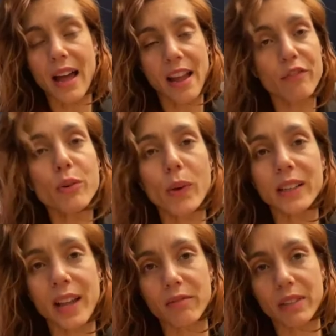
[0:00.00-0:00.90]
Everyone
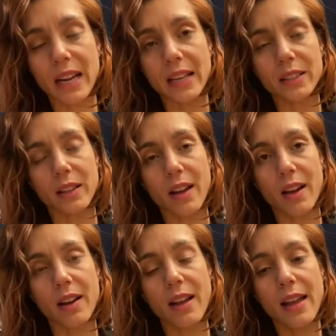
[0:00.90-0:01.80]
can relate to
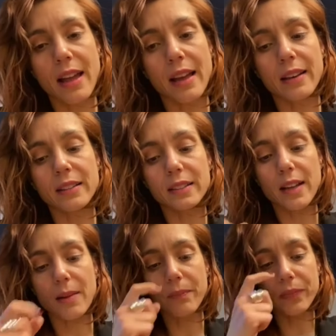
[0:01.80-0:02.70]
her, and
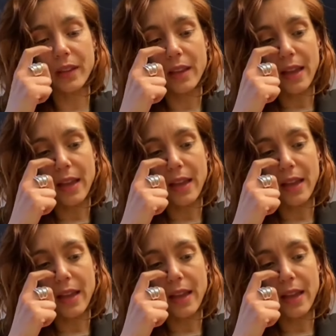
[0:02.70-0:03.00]
um,